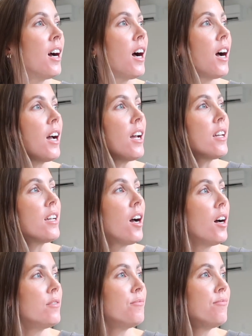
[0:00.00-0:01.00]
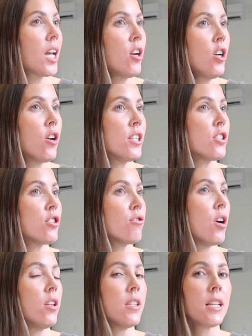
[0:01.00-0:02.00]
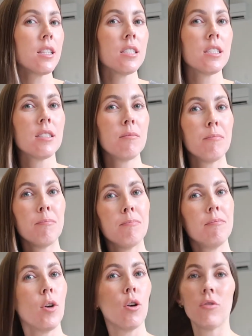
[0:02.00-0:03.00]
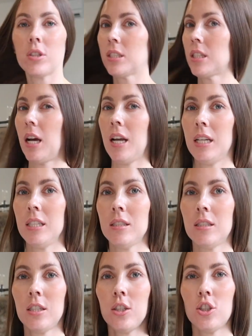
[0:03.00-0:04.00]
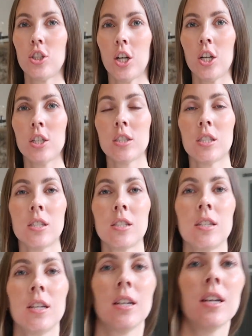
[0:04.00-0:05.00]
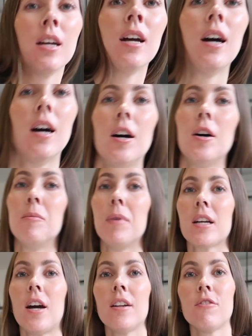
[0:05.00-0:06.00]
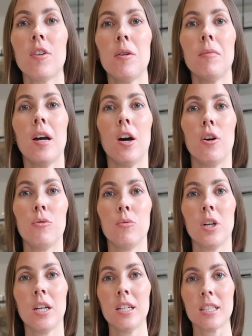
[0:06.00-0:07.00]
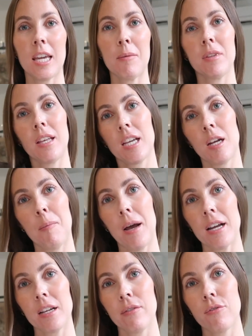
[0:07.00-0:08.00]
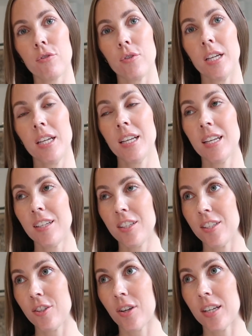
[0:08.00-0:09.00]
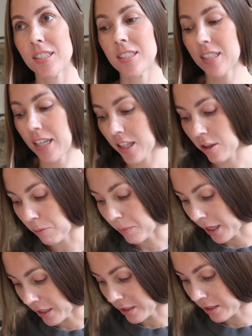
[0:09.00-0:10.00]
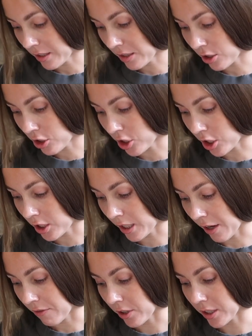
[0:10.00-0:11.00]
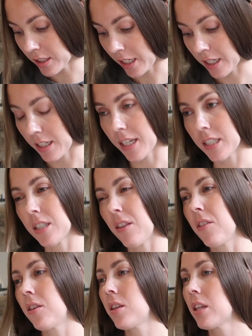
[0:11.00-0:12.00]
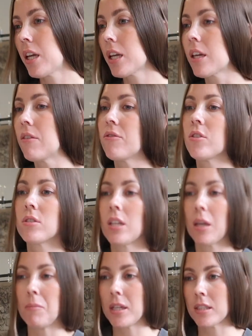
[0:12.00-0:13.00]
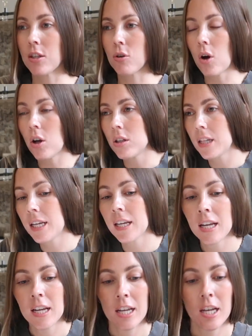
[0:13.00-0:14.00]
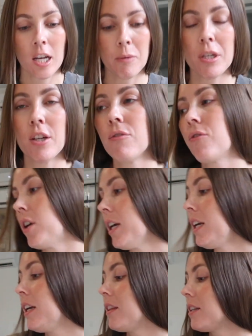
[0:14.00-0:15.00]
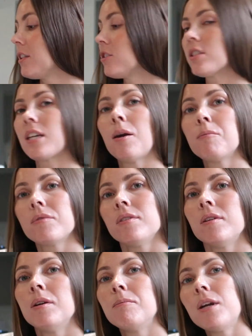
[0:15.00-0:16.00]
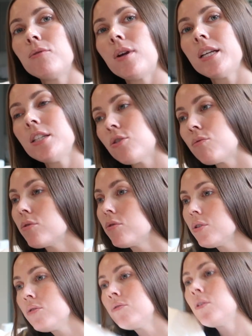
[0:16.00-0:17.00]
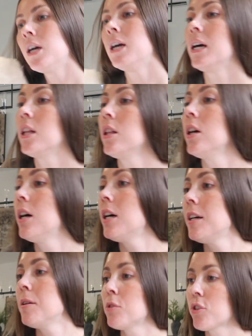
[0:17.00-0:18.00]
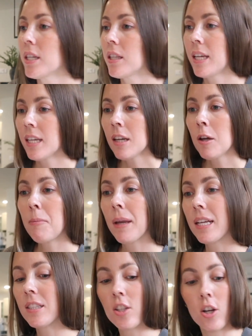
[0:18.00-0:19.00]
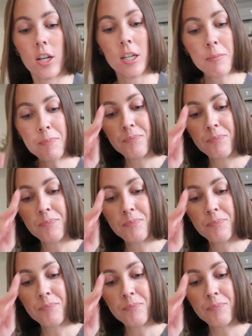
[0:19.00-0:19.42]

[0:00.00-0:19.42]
I don't know, I just threw on like this oversized shirt. I got it from Elwood. It came in like in a pack of three. You guys, it's like the best shirt ever. It's like nice and thick. It feels like amazing quality. I'm here for it. And then I just kept my ready to Rulu straight leg pants on.